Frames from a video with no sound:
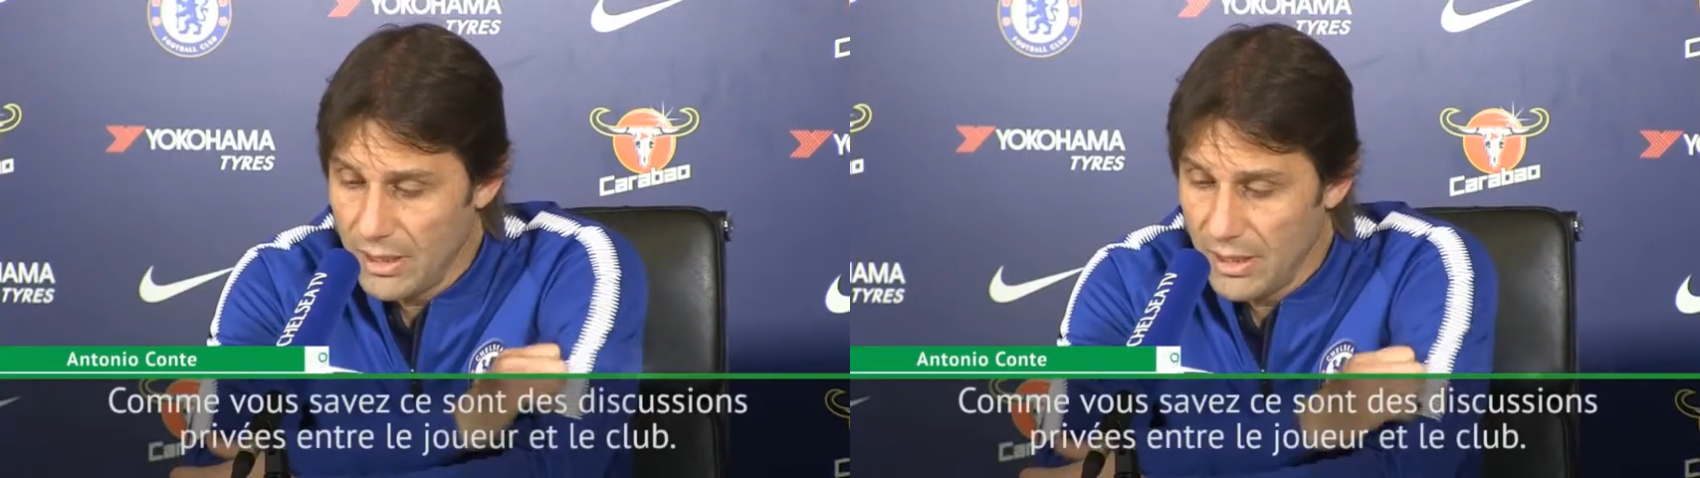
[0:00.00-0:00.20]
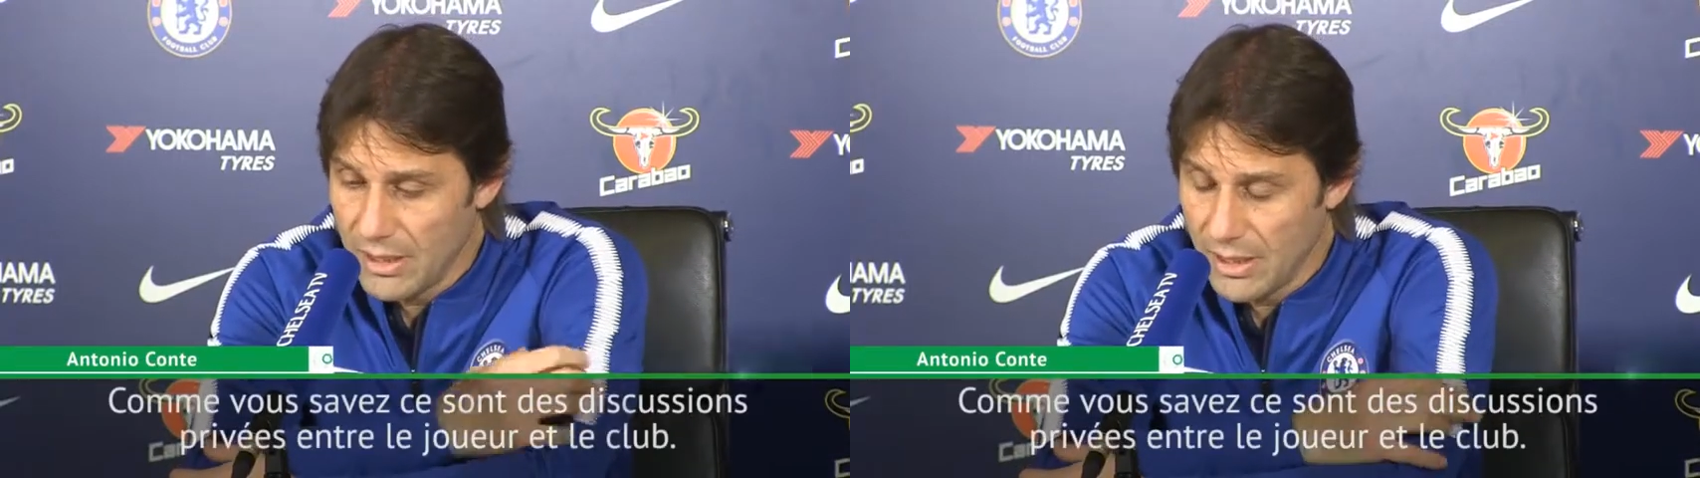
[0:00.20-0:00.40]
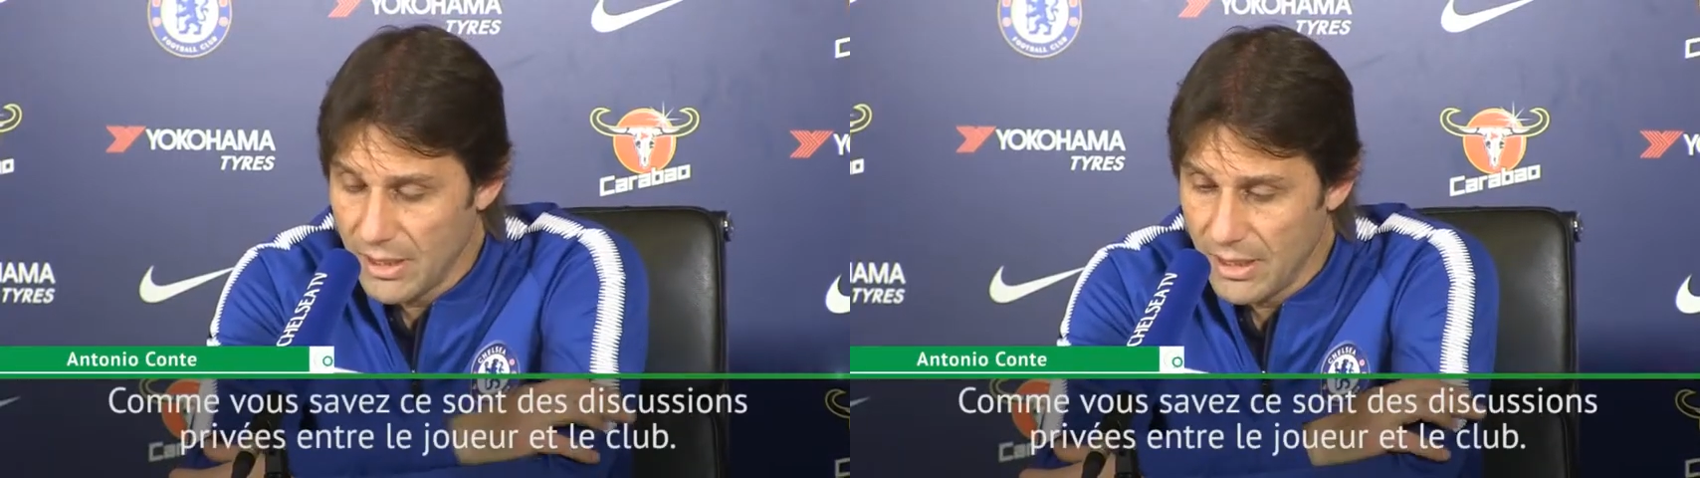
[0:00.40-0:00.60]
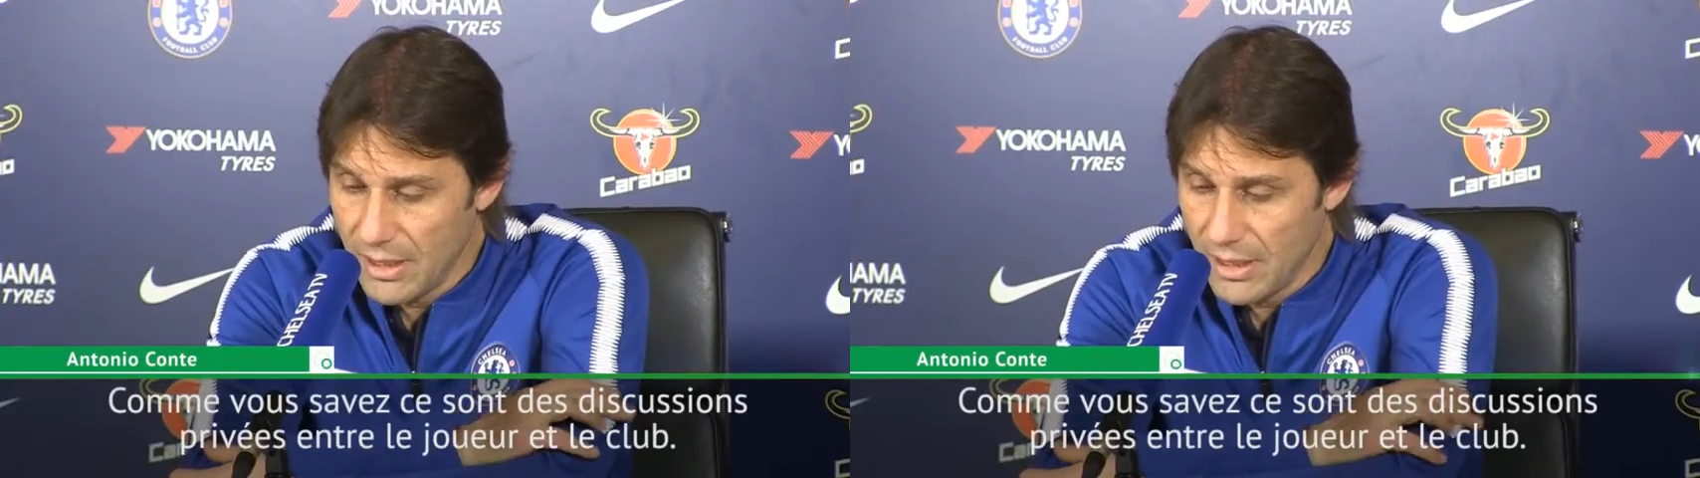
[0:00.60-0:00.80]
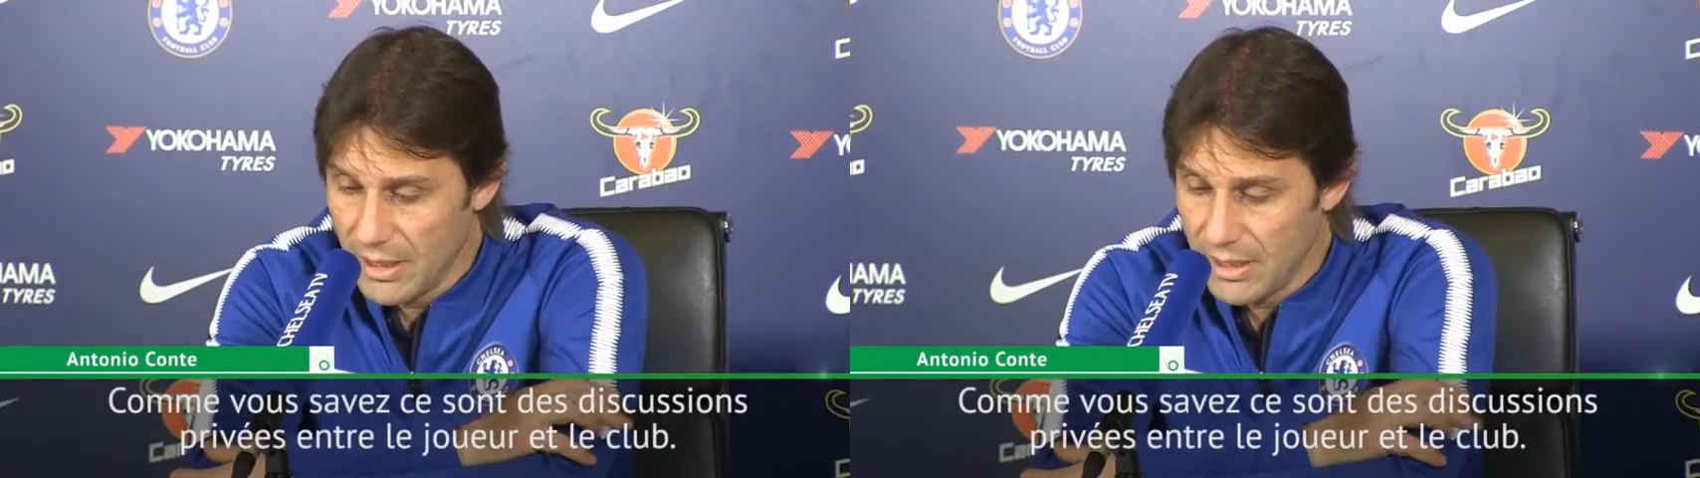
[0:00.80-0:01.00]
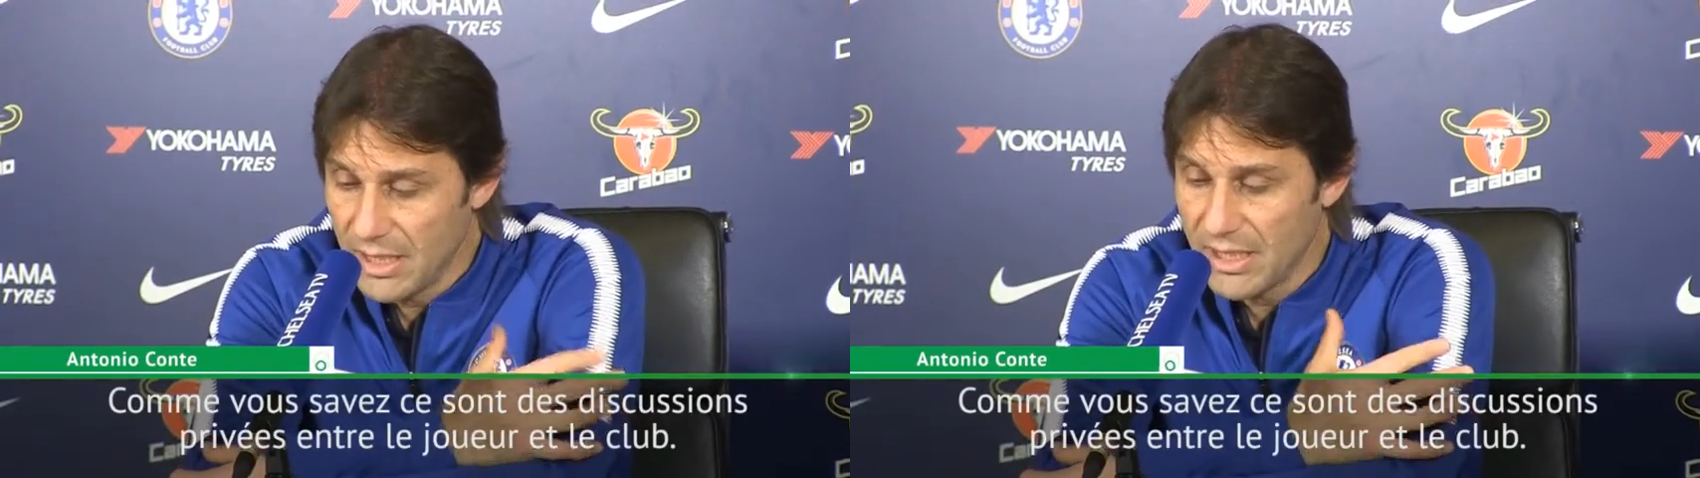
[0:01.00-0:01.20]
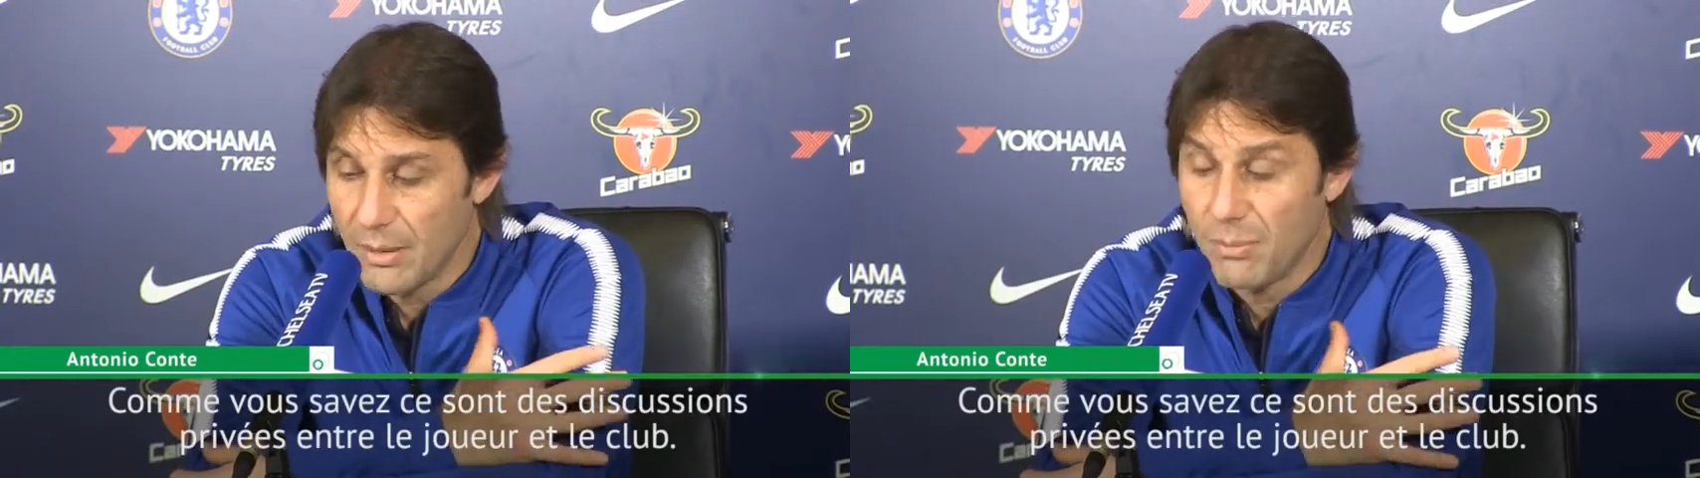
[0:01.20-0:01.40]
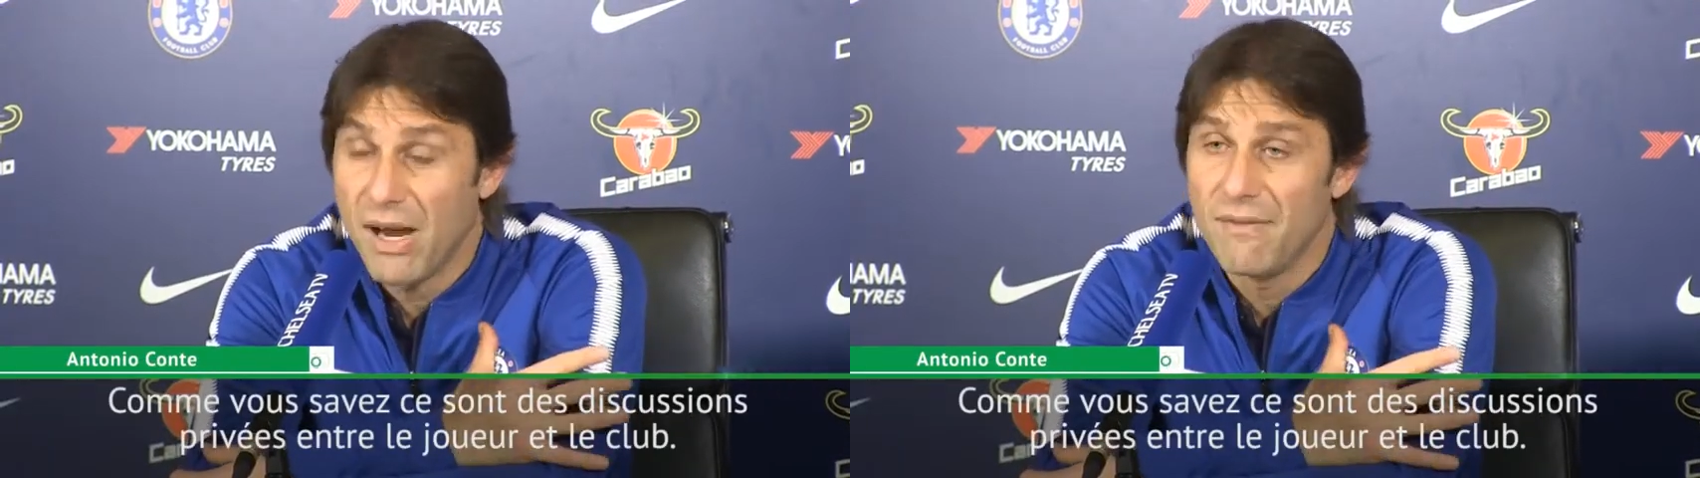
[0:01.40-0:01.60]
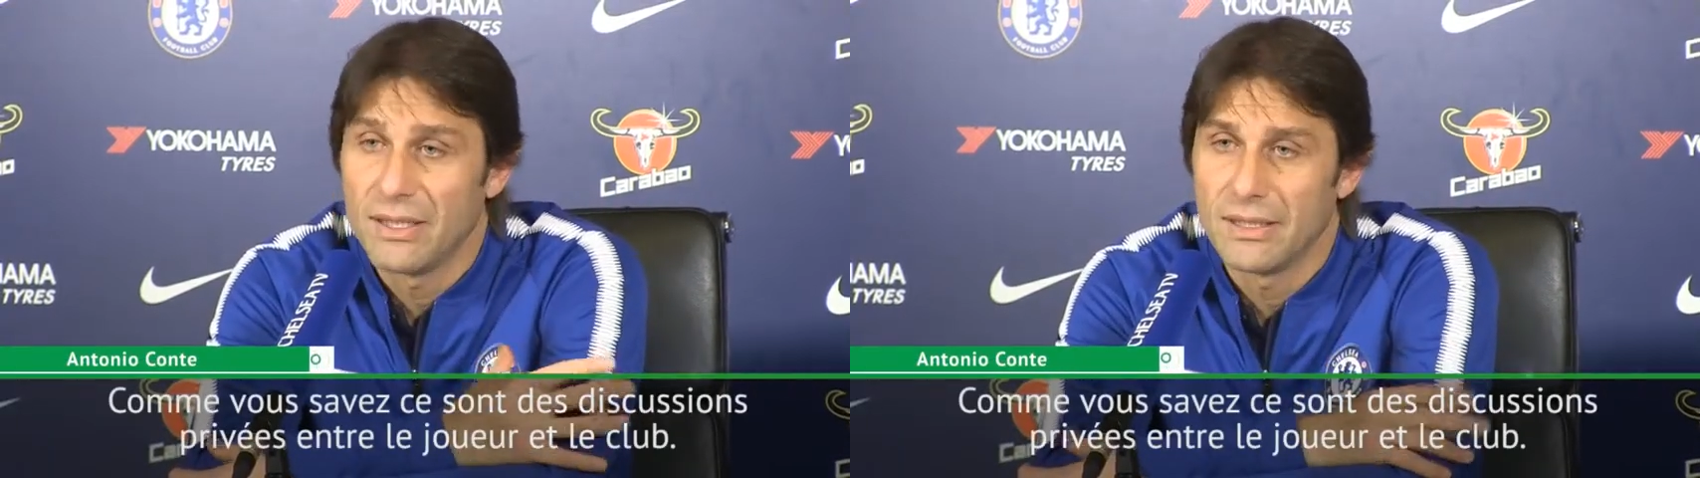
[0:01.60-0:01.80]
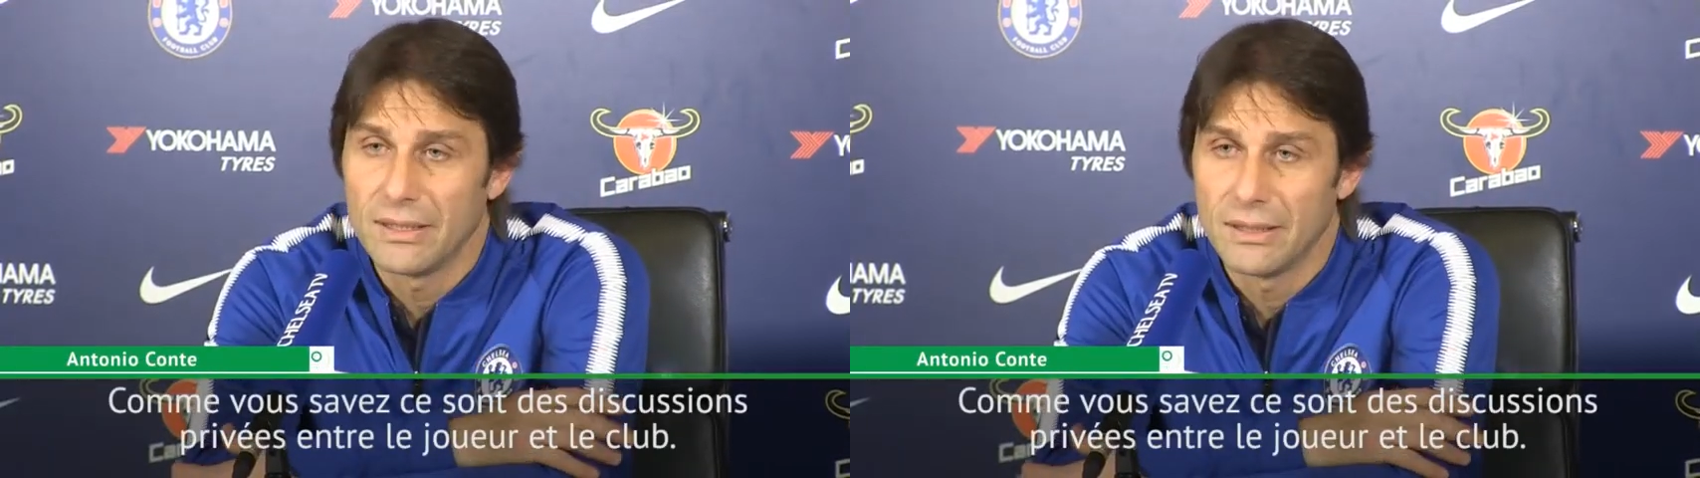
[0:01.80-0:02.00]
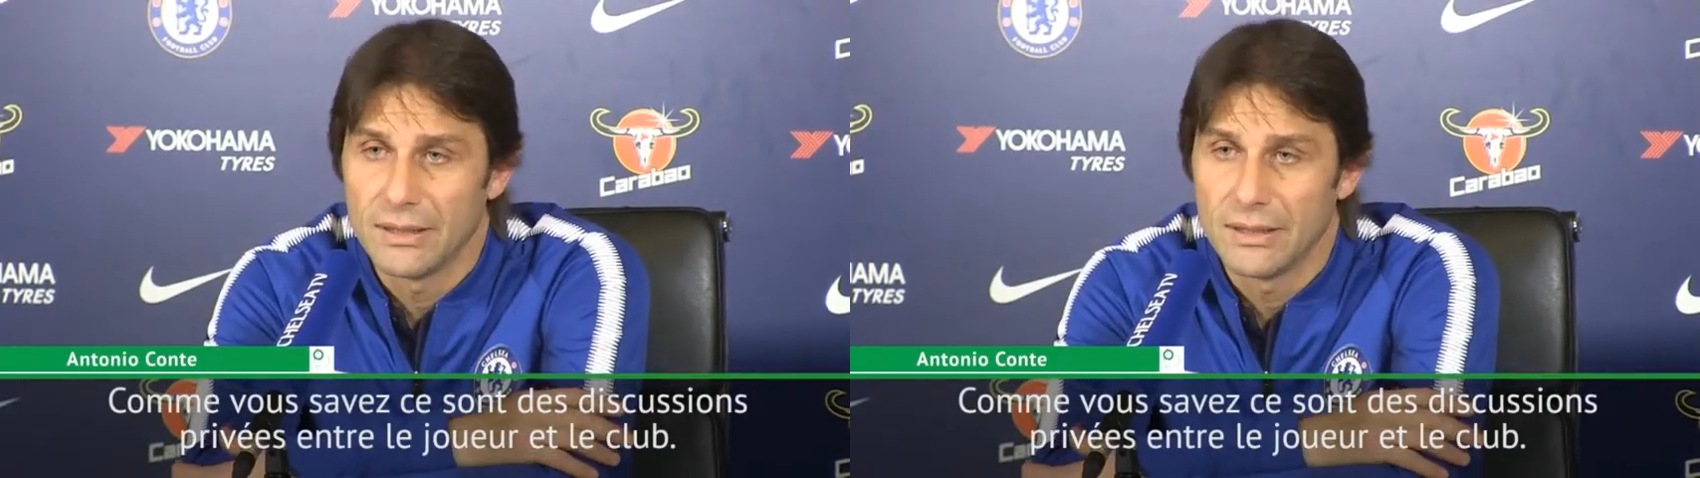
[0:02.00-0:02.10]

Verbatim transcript: these uh, these are private